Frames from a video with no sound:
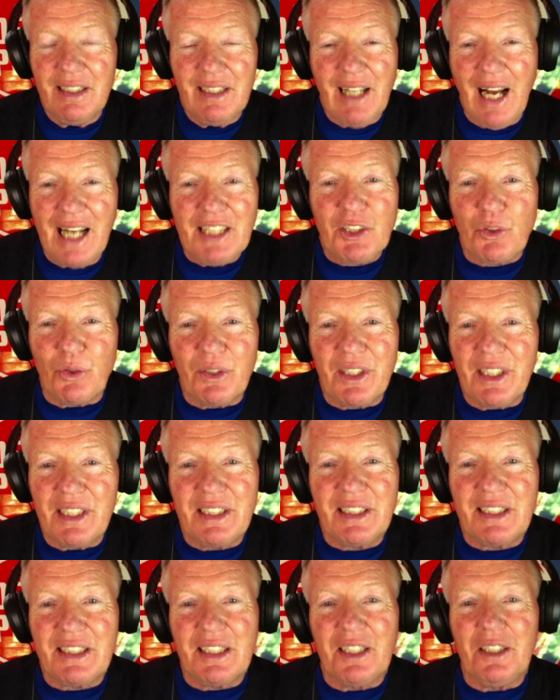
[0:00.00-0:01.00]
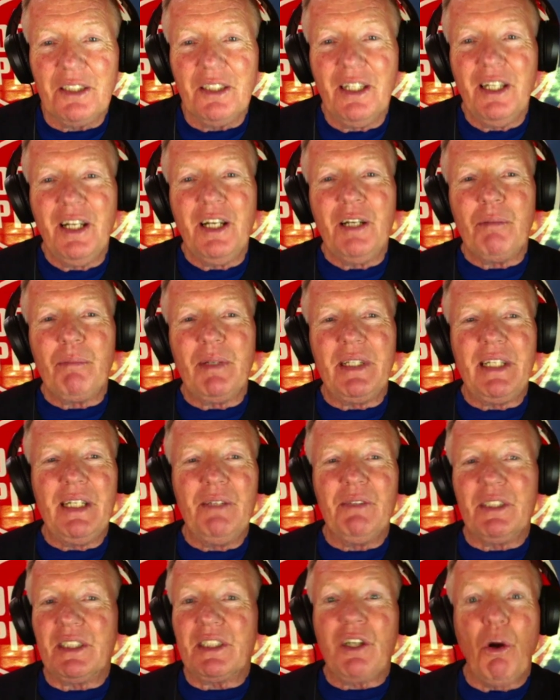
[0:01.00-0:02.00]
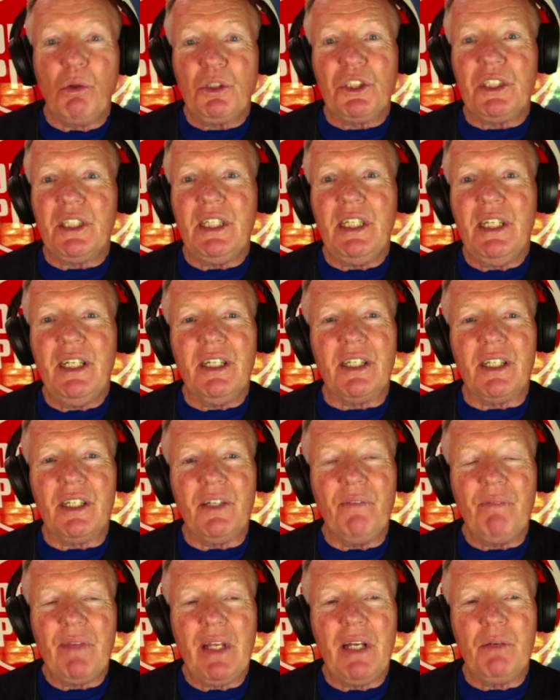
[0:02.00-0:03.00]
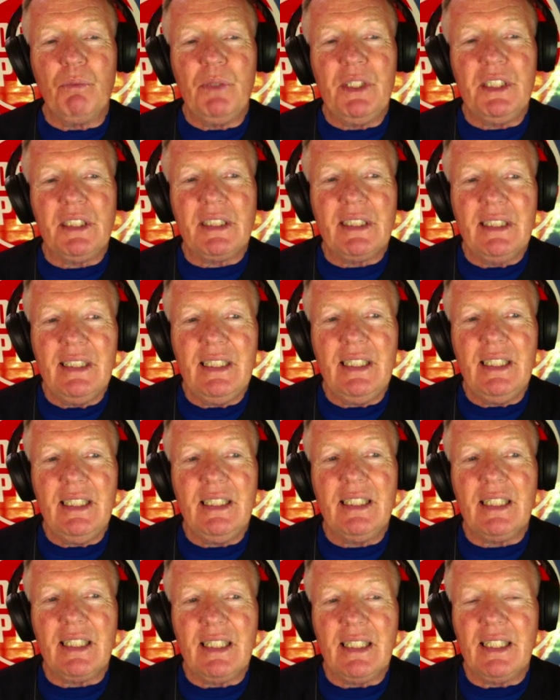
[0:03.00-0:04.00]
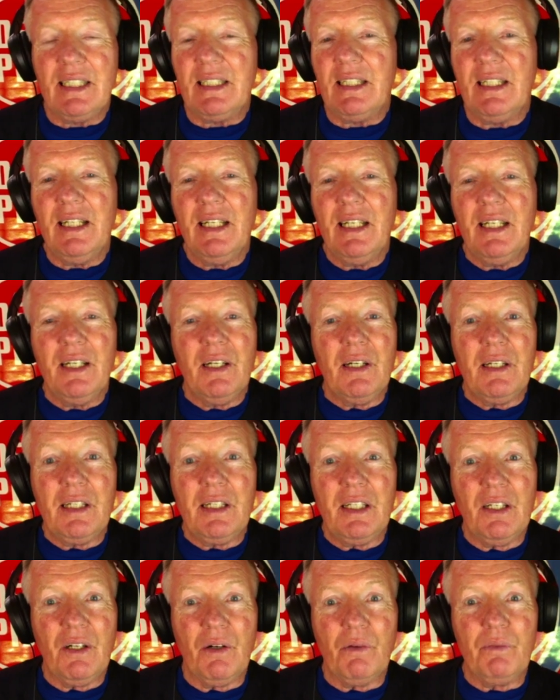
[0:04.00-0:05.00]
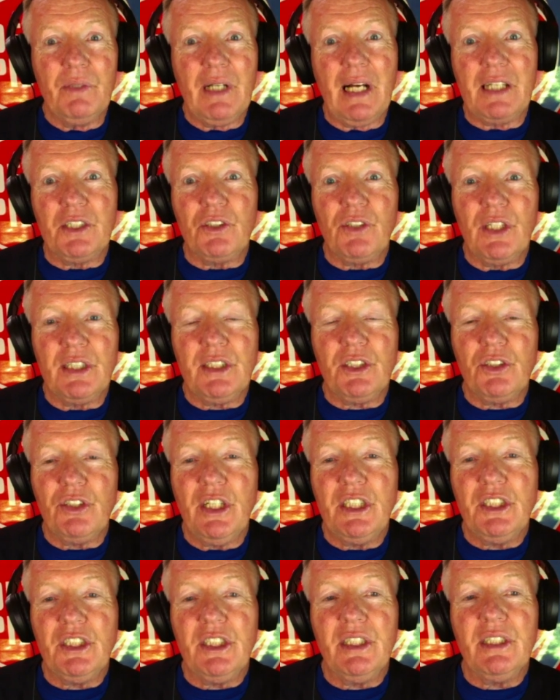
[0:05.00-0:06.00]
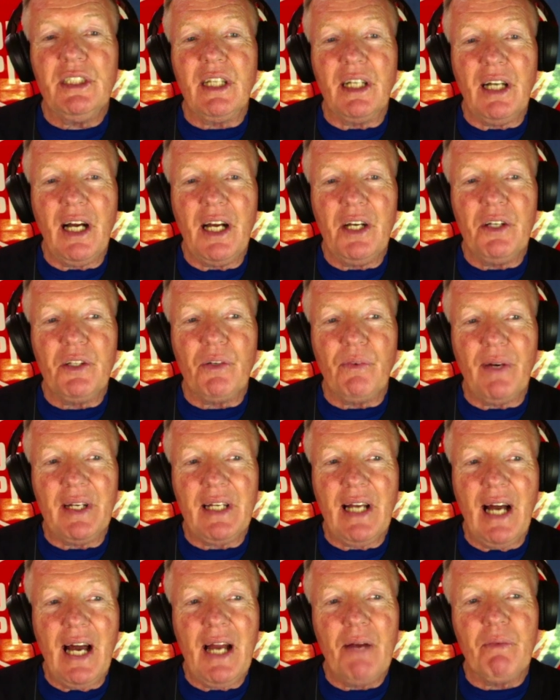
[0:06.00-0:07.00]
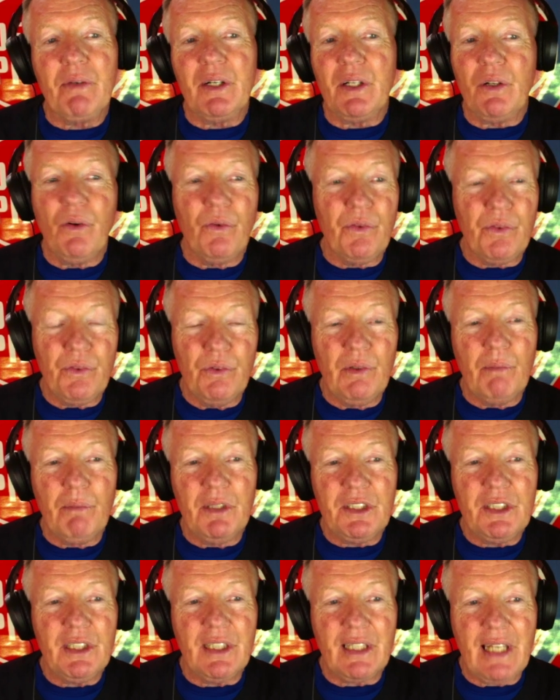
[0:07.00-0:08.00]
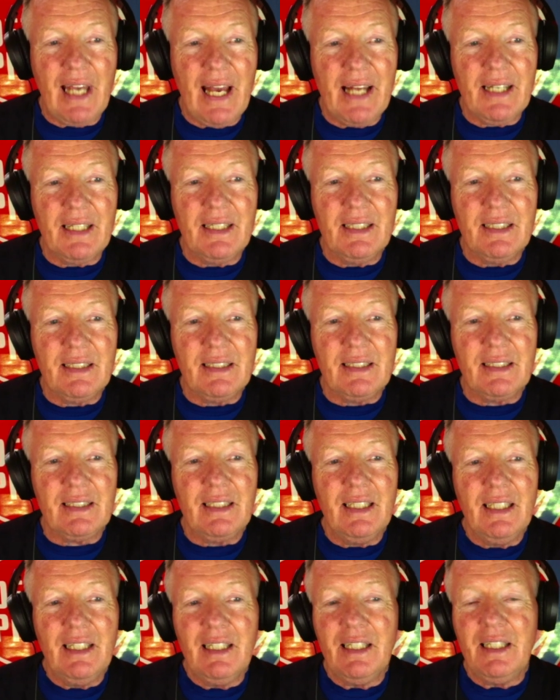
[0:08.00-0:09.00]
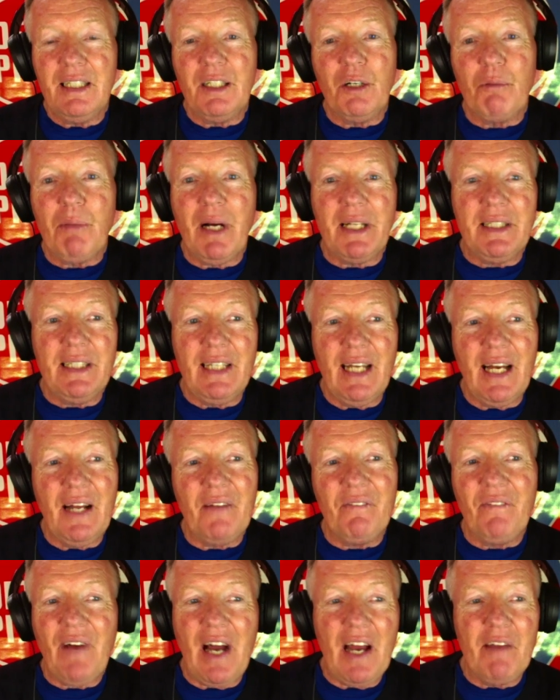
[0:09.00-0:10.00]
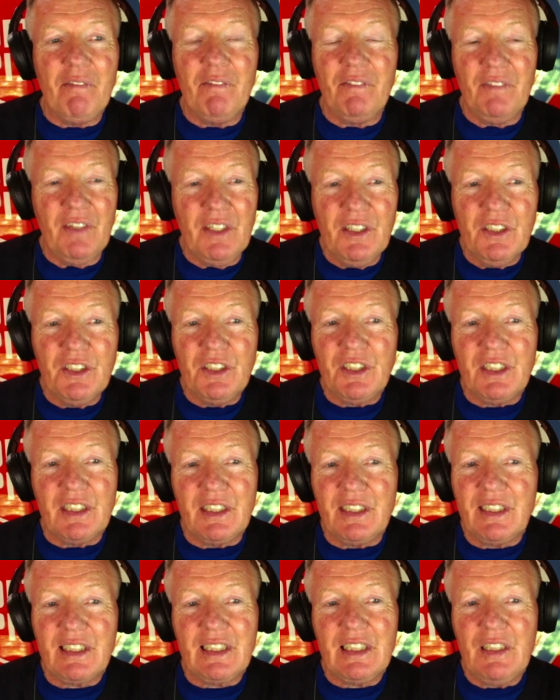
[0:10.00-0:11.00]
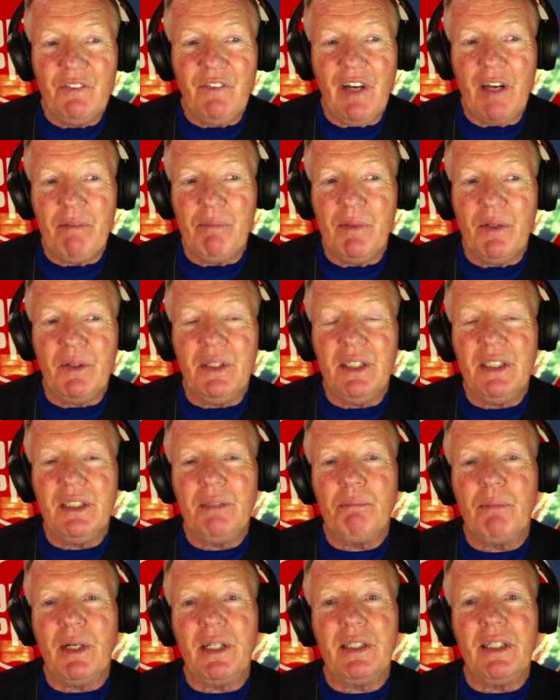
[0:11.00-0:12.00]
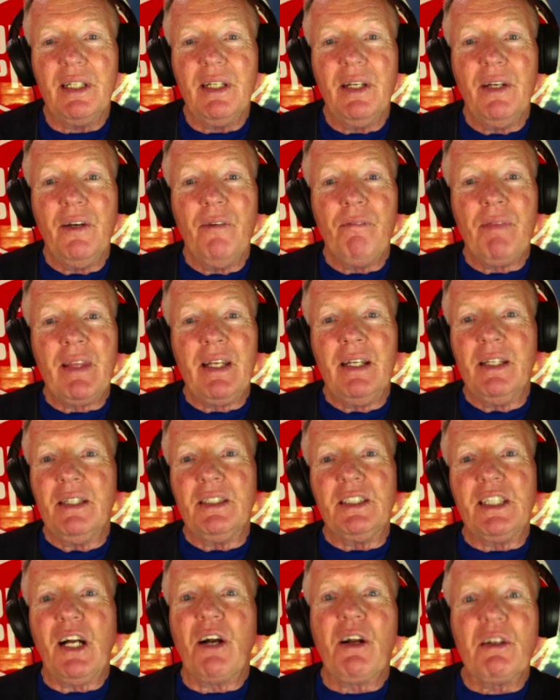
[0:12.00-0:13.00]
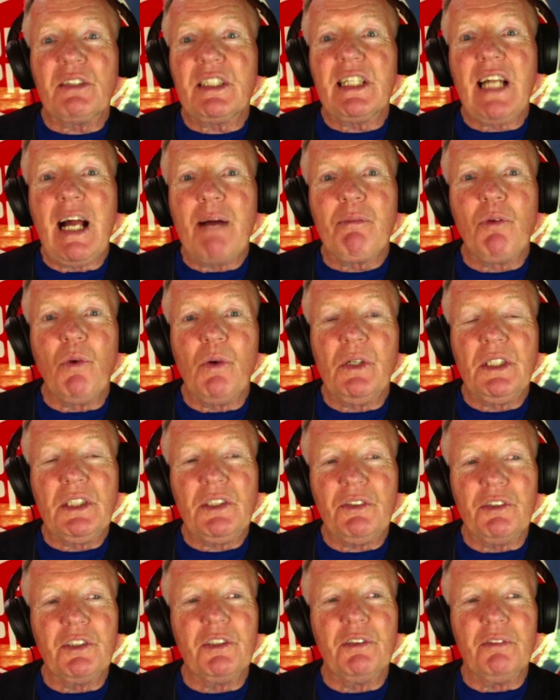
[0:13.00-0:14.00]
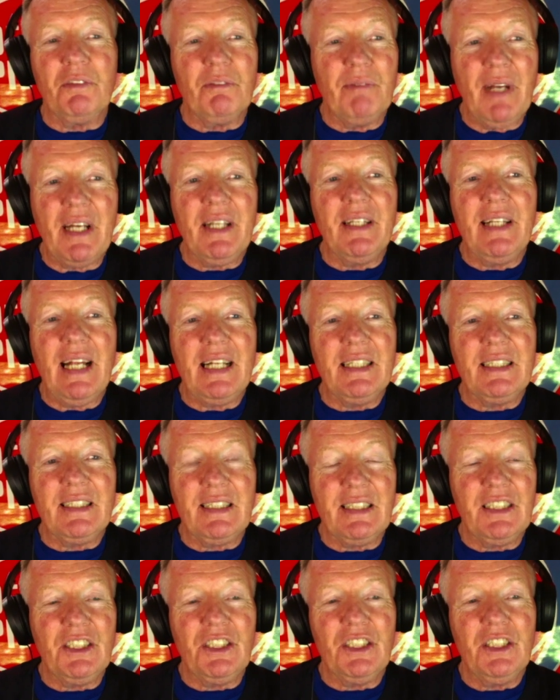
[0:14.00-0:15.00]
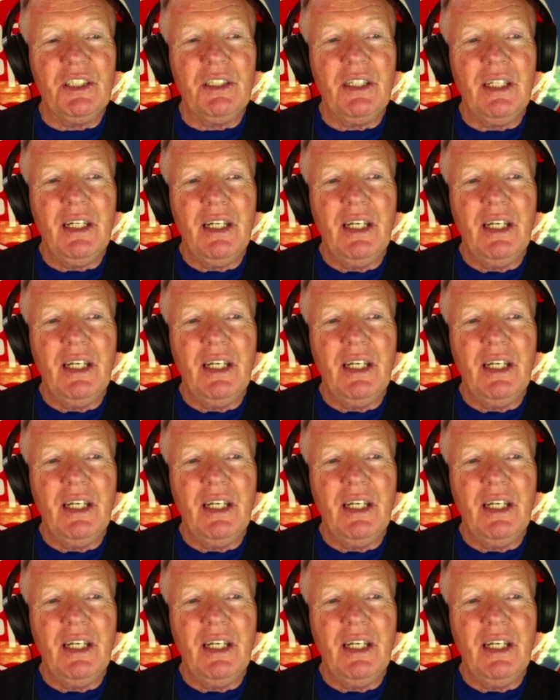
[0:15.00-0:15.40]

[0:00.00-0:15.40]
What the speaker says: high school kid still, but he was coach of the year. And we just need to get, we got to trust Trajan hire the right guy. We're going to go through a bunch of the candidates. Monty had 5 years and 65 million, but shout out to Tom Gores for making that decision.